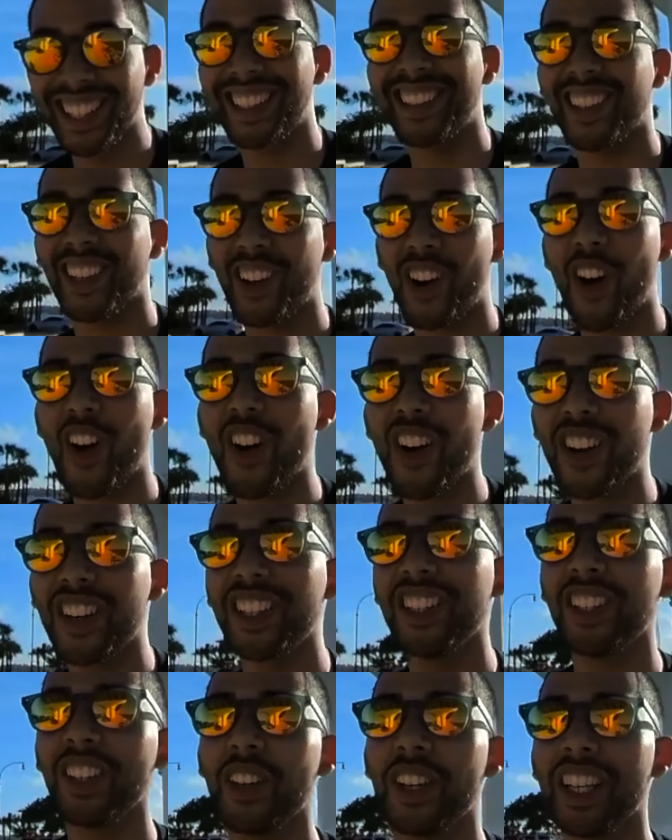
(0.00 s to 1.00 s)
the
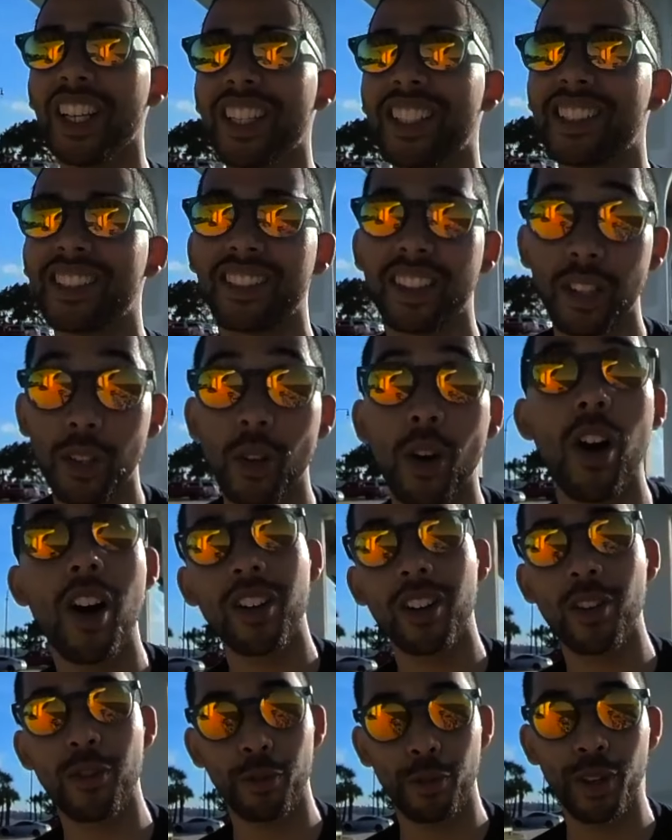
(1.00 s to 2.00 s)
car is still
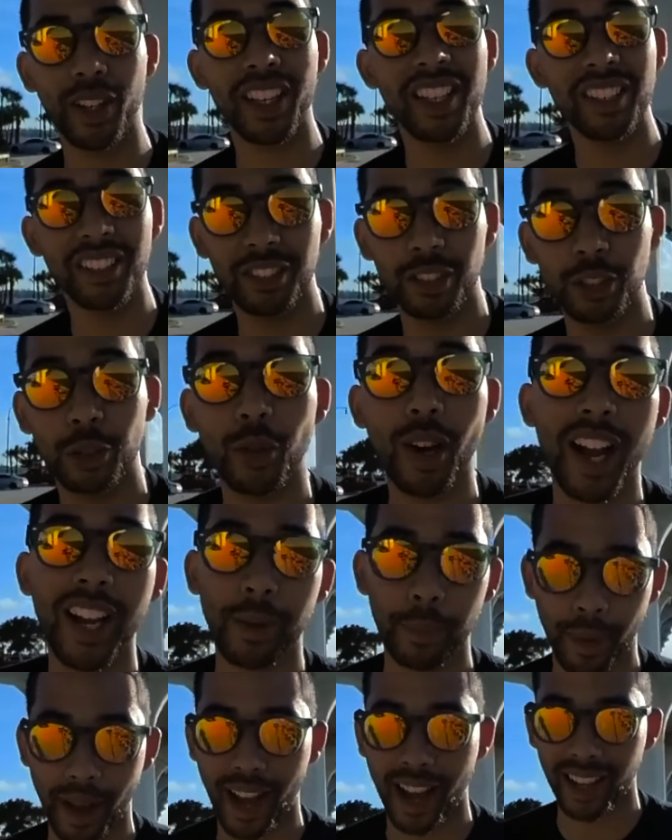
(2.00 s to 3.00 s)
on a freaking
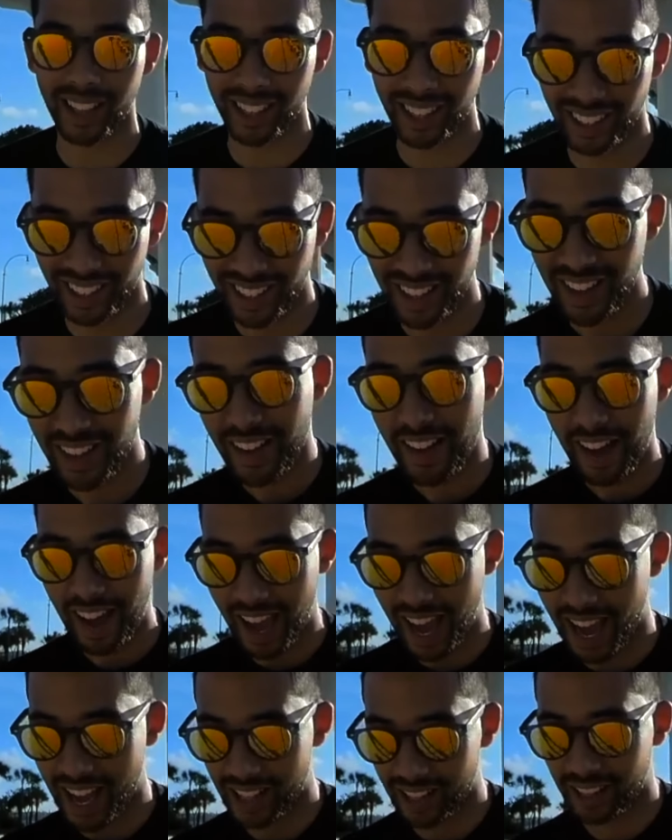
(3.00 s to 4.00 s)
drag pack
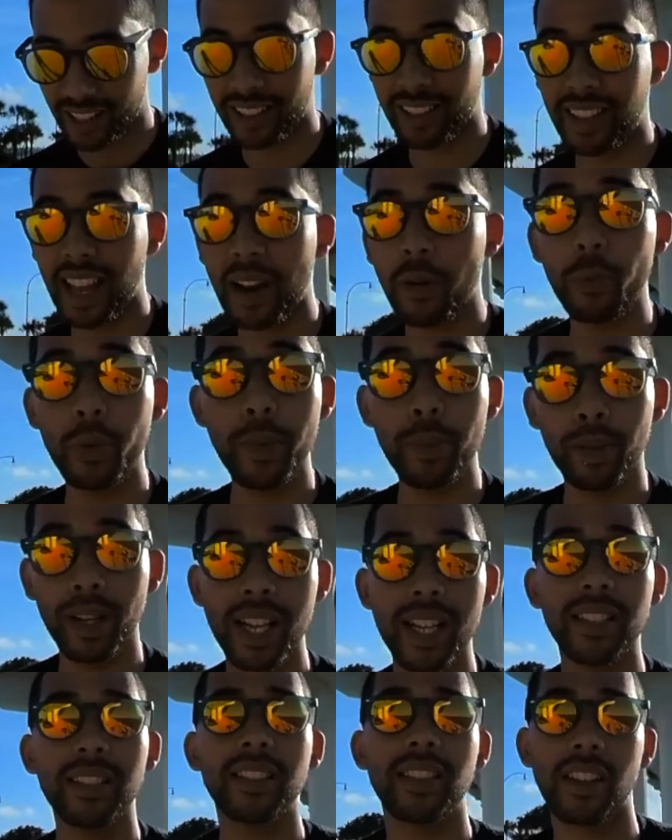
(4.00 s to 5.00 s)
and they
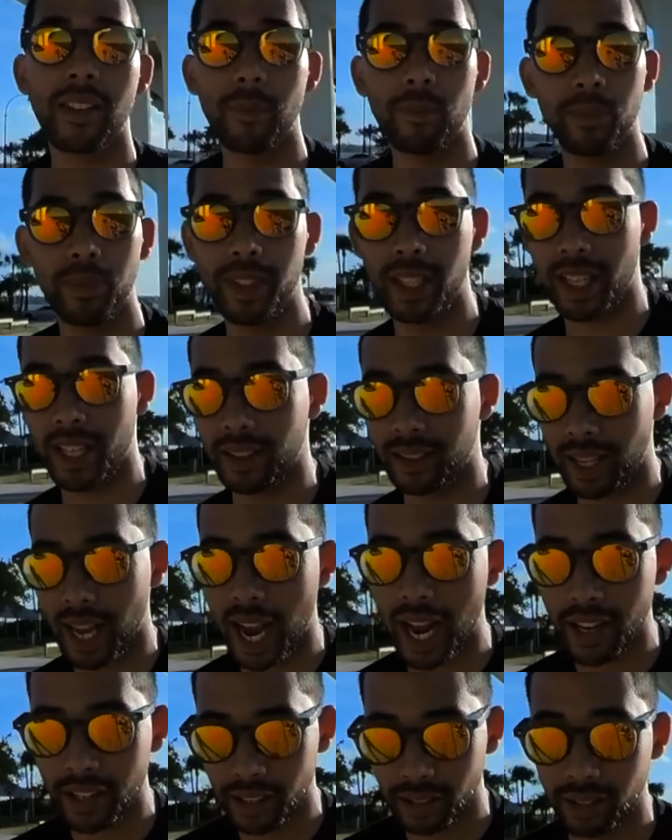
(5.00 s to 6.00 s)
replaced the
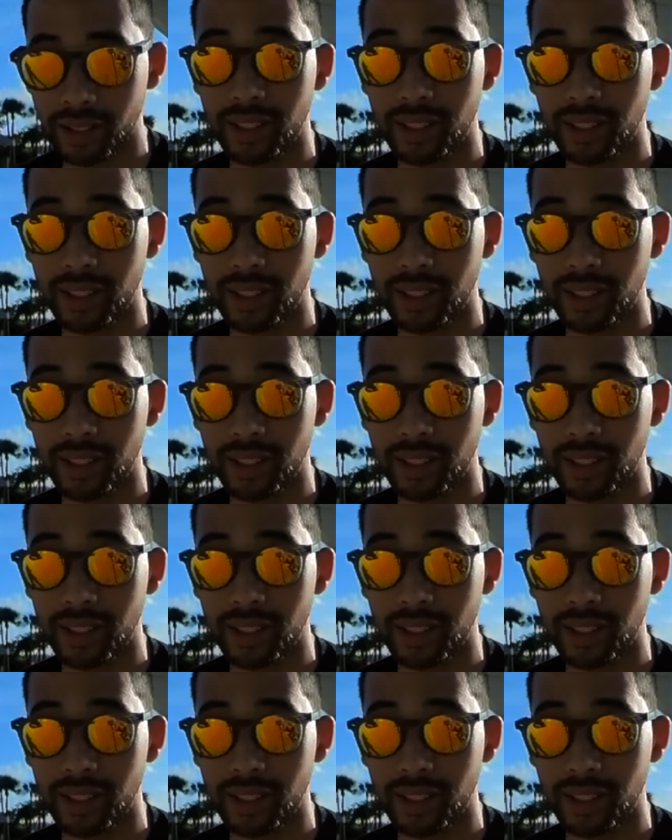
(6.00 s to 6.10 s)
entire